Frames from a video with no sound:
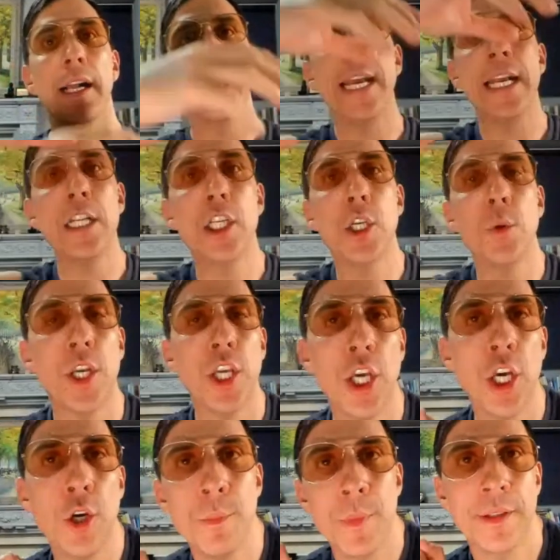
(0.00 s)
into a
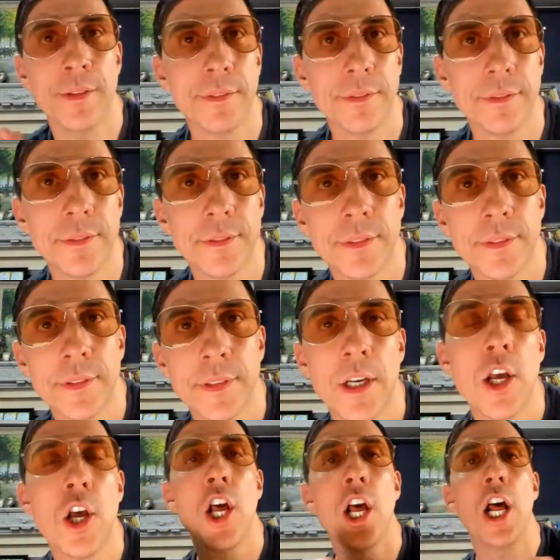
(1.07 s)
human?
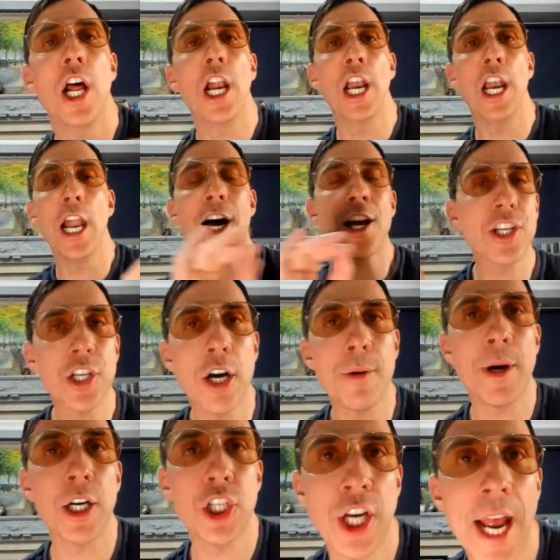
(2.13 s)
Last time
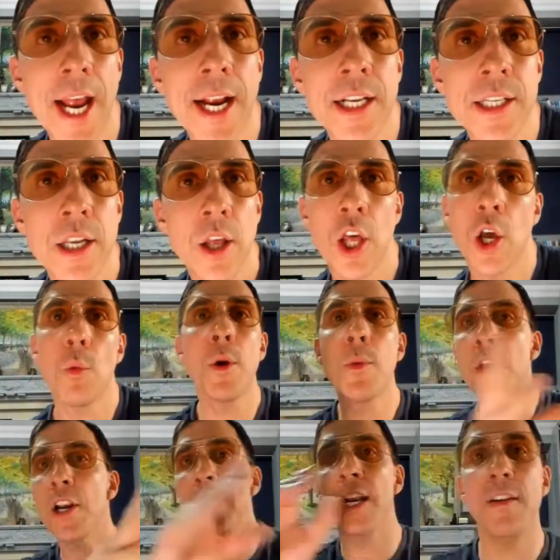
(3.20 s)
I checked, we
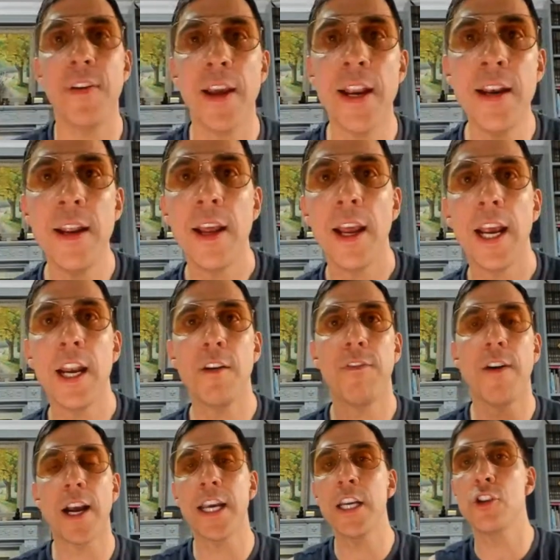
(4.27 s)
weren't living in a
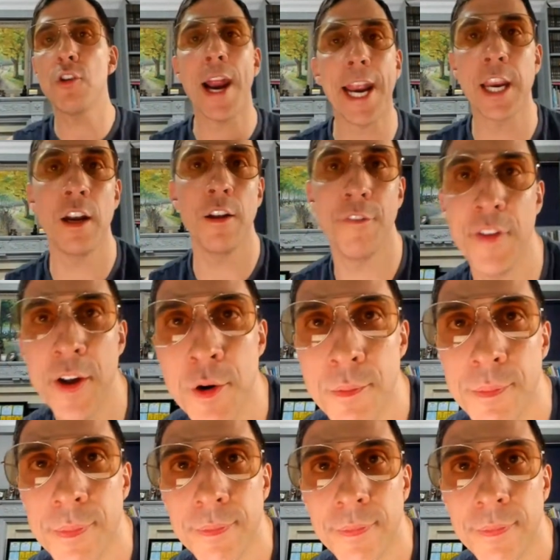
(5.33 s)
fucking Dracula film.